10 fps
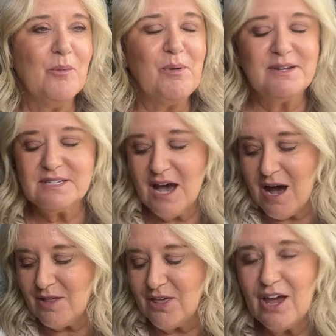But
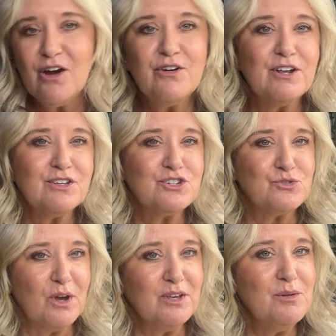they are an
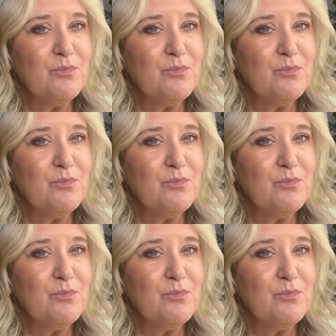Australian